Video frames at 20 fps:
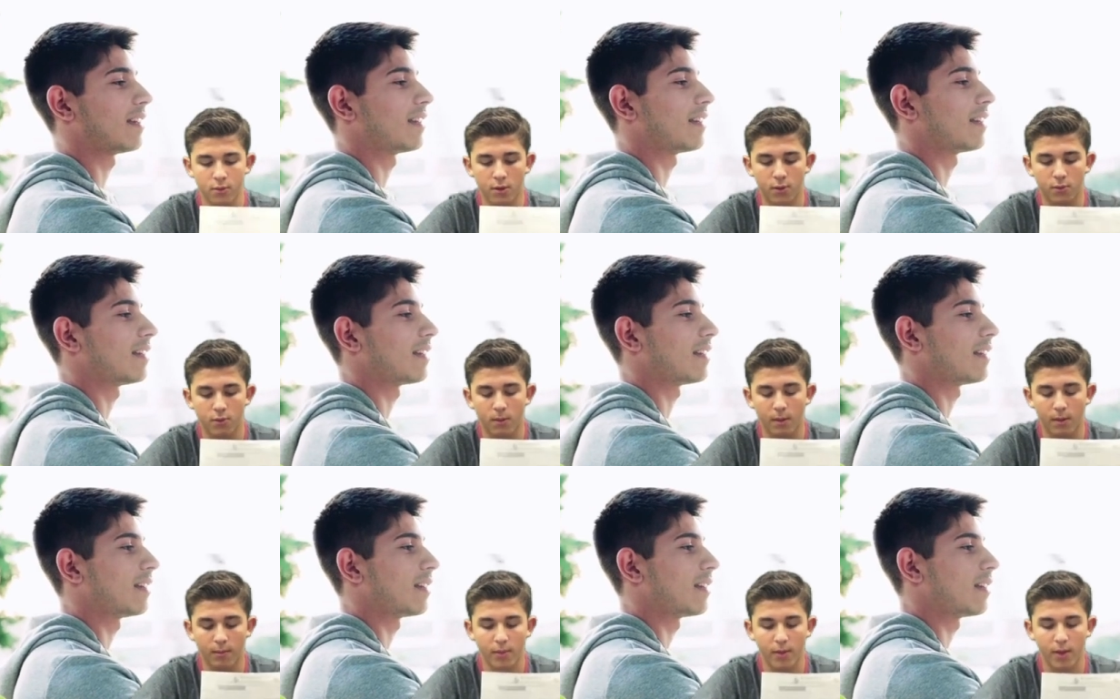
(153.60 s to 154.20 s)
Speaker 1: you
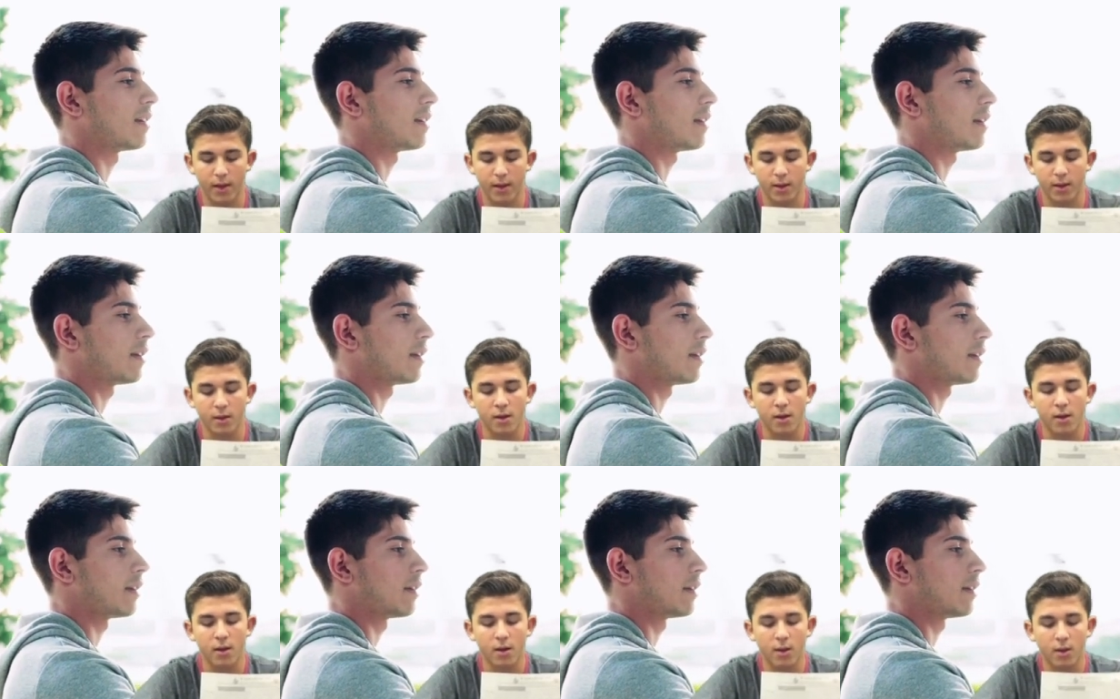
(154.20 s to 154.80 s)
will be
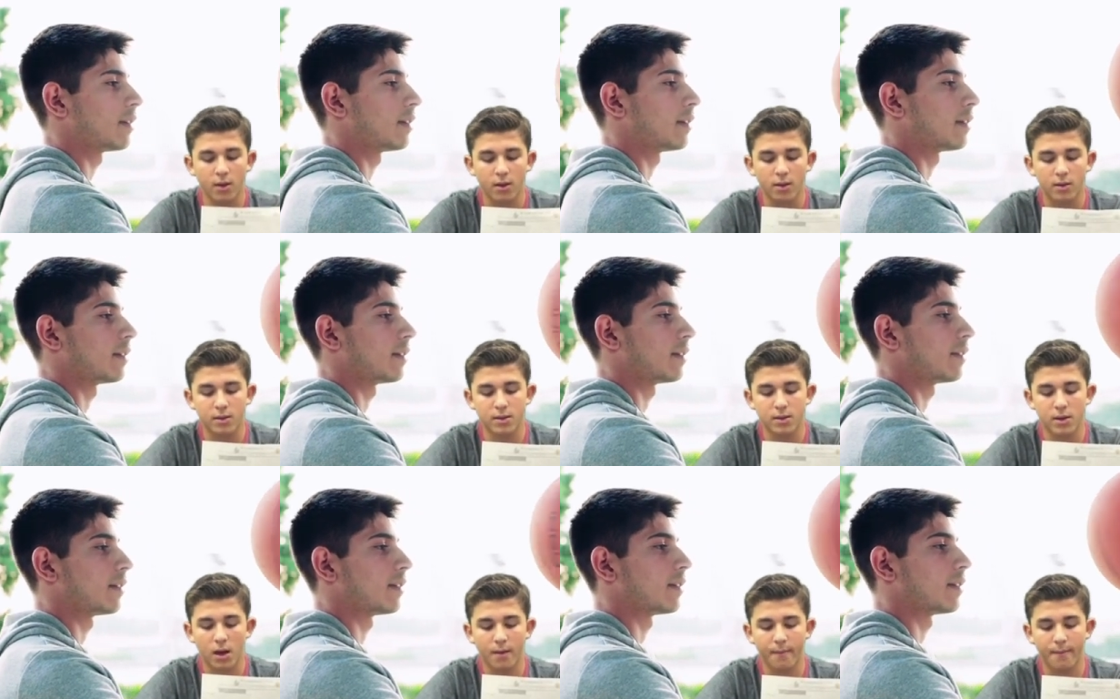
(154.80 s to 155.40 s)
playing.
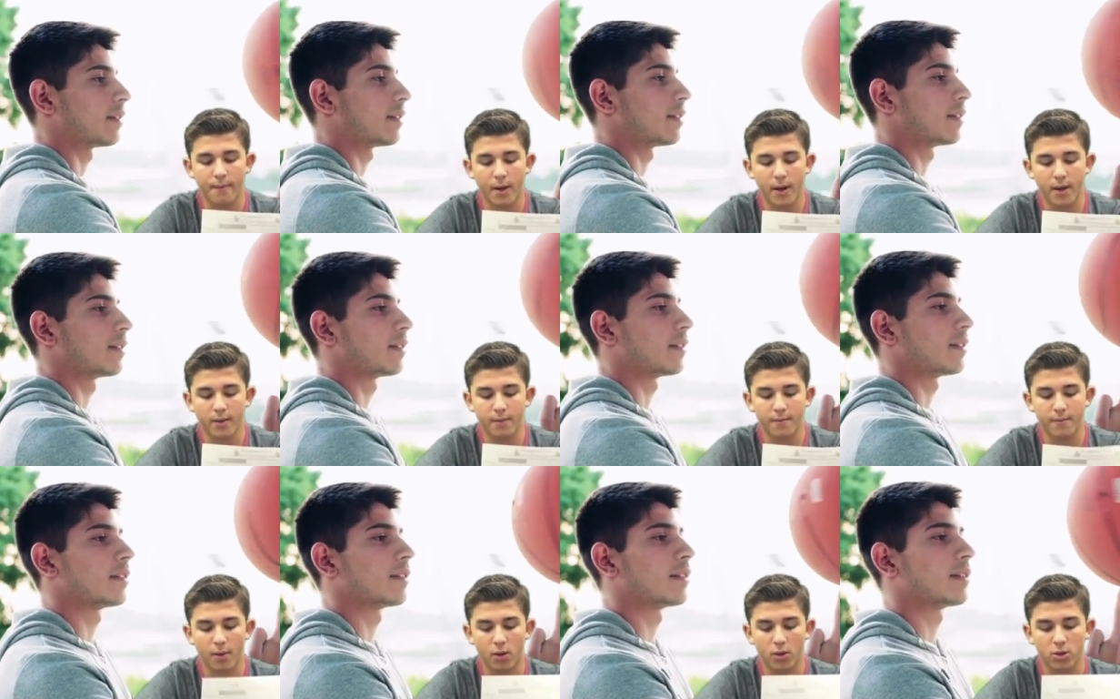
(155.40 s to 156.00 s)
Stop by
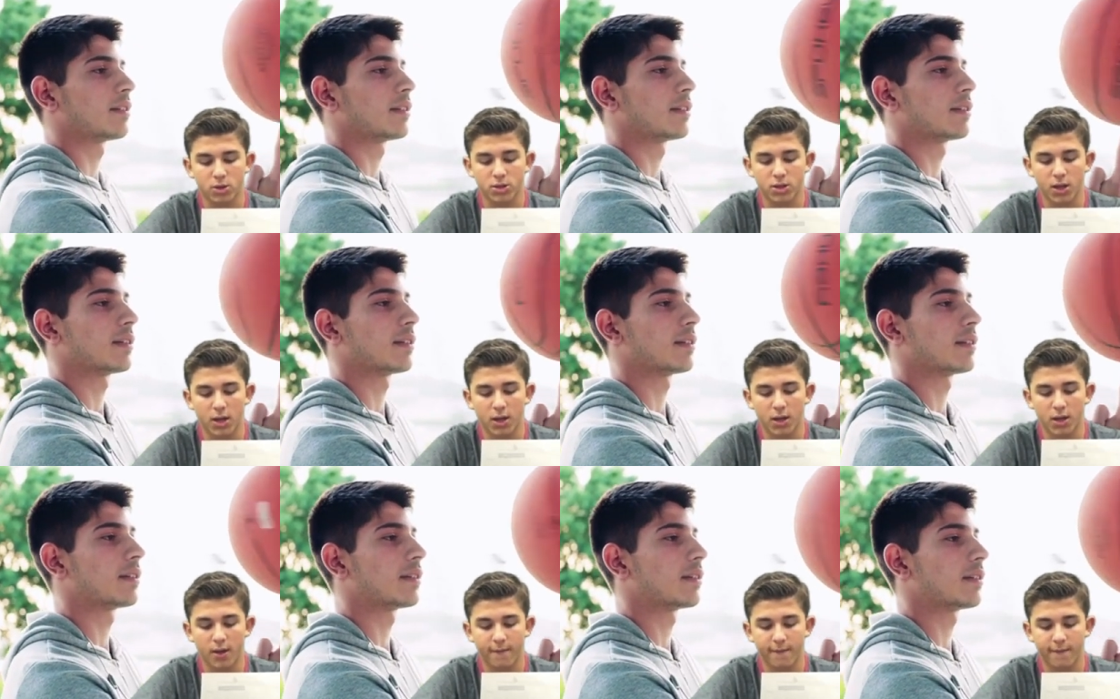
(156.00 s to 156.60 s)
the ball
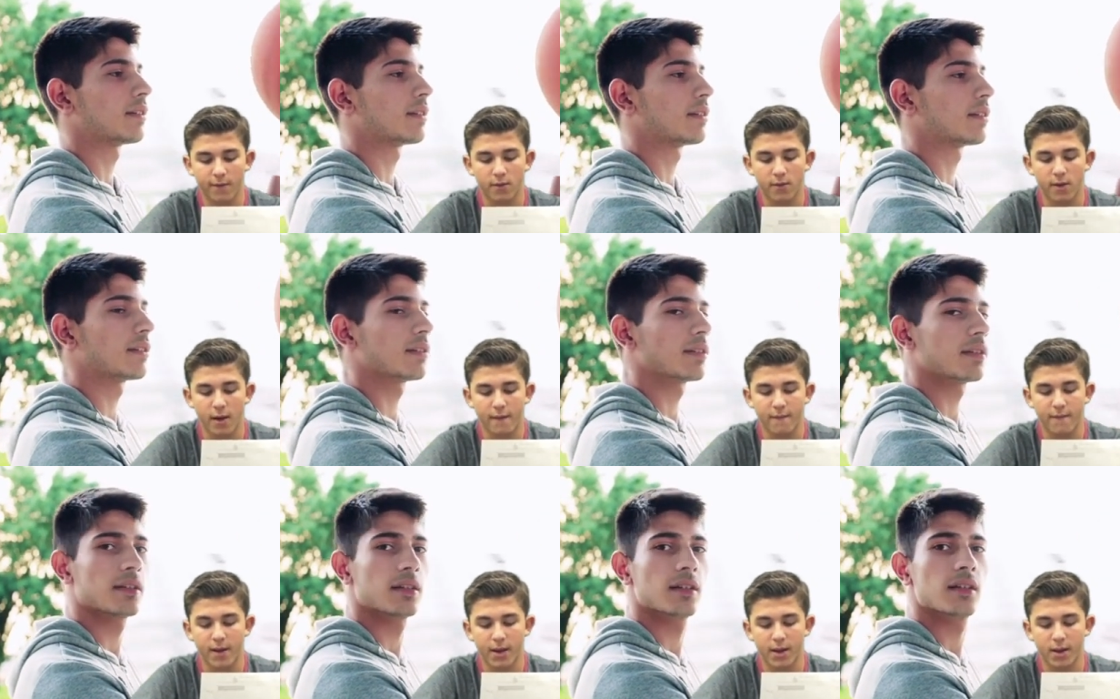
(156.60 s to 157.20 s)
shack if you
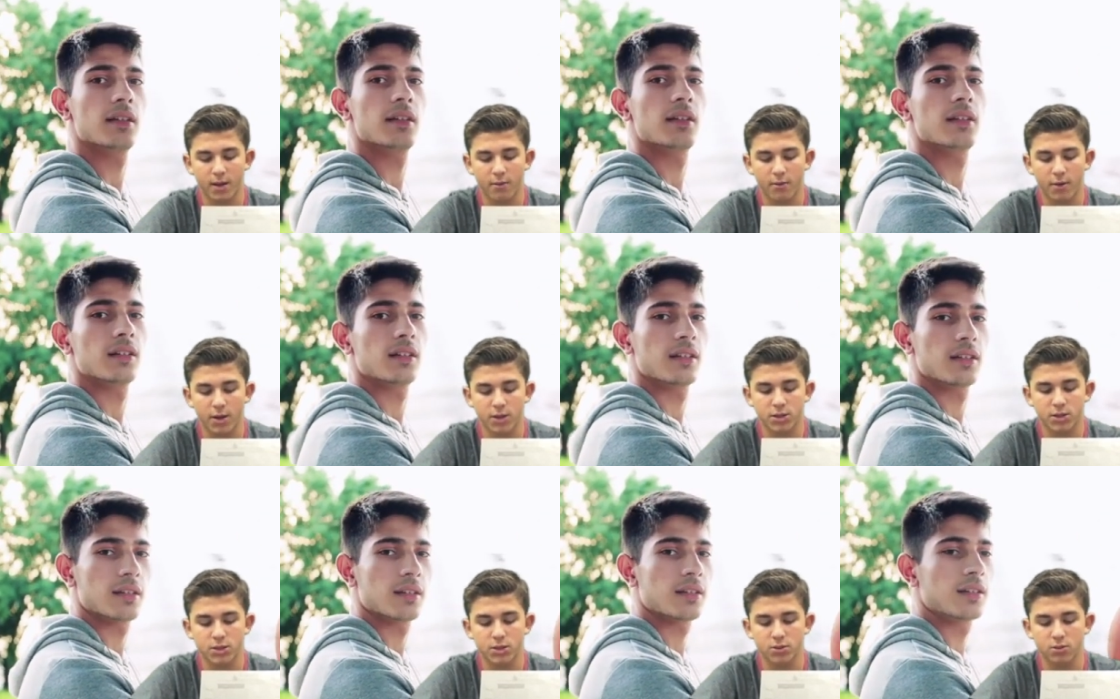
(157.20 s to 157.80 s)
have any
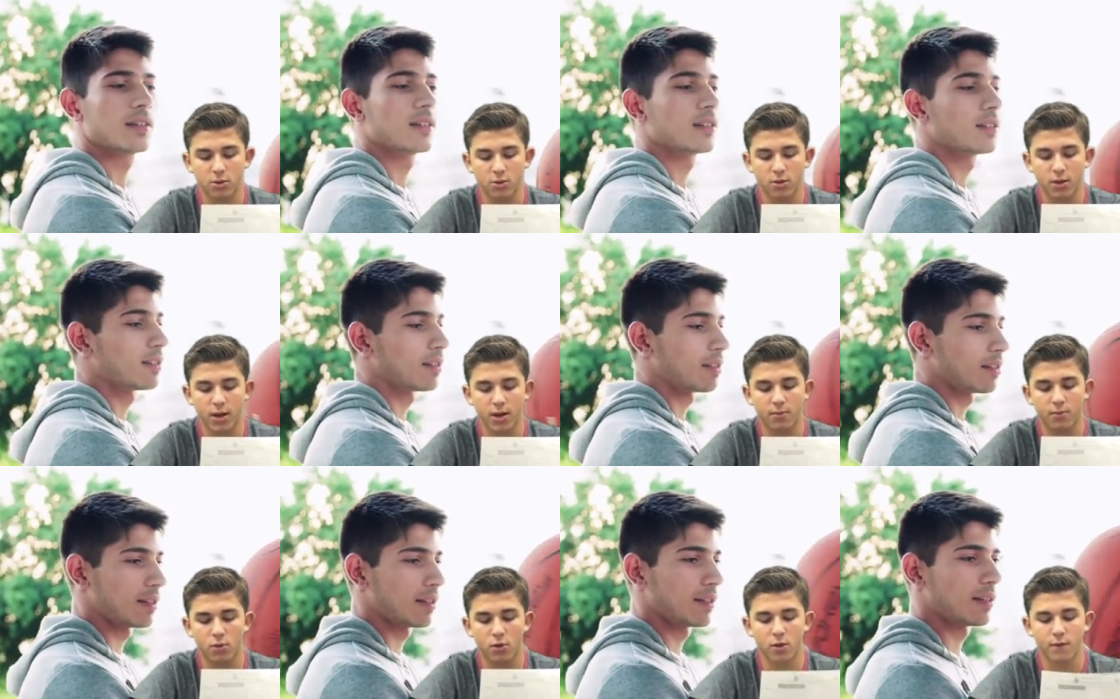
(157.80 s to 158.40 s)
questions or
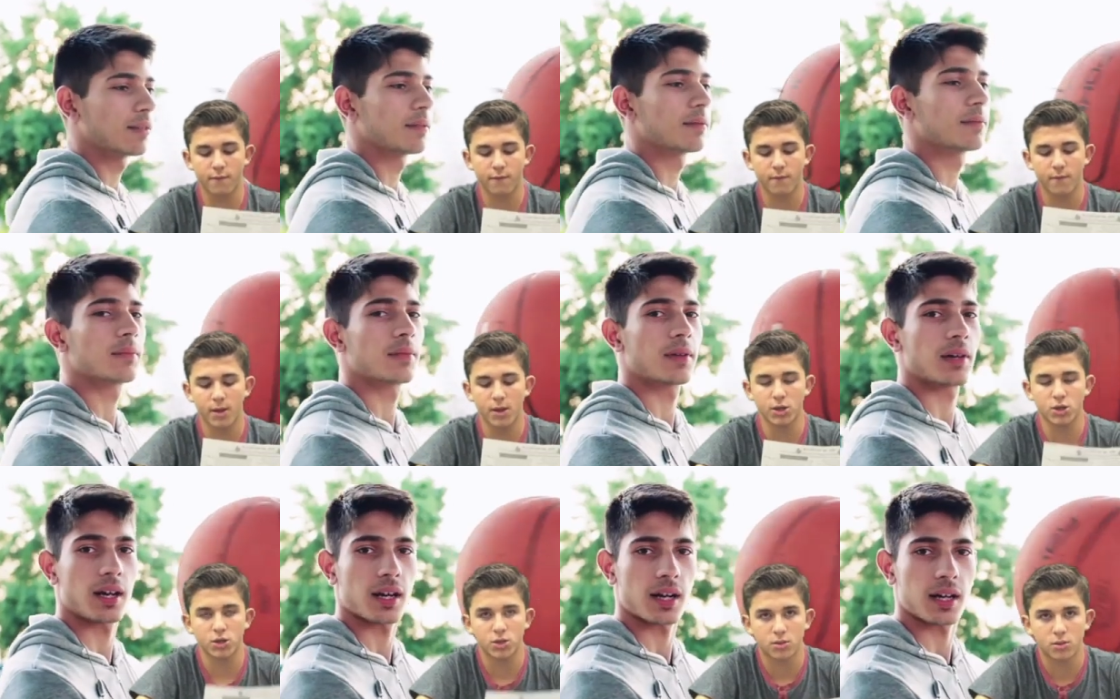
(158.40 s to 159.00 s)
need more
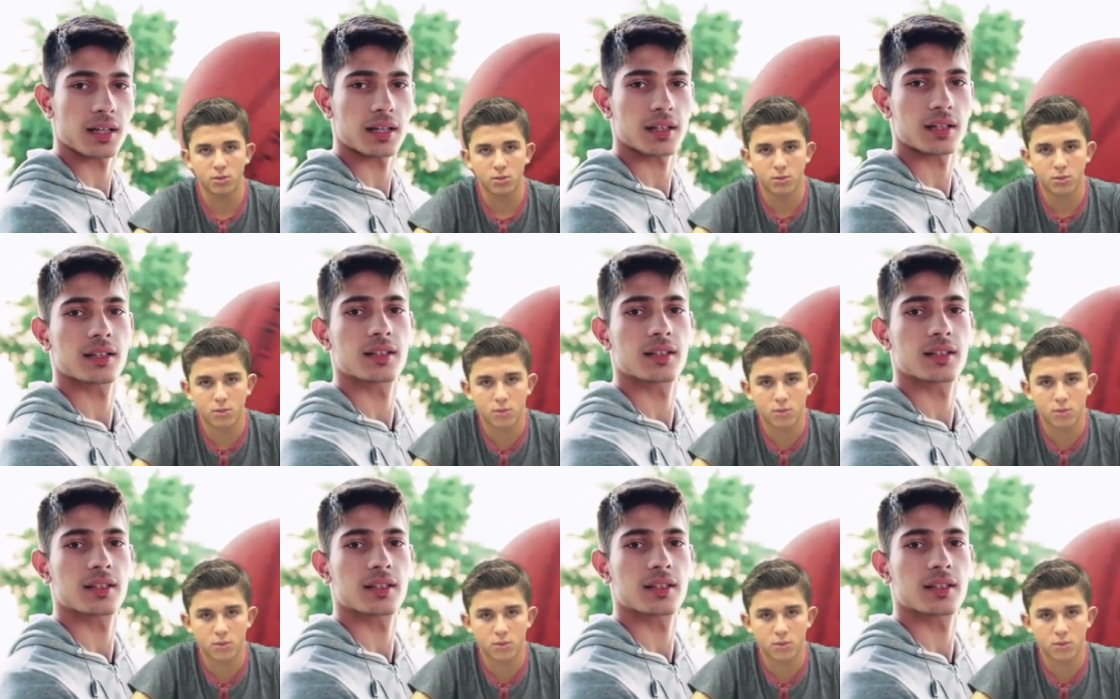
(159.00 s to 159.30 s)
information.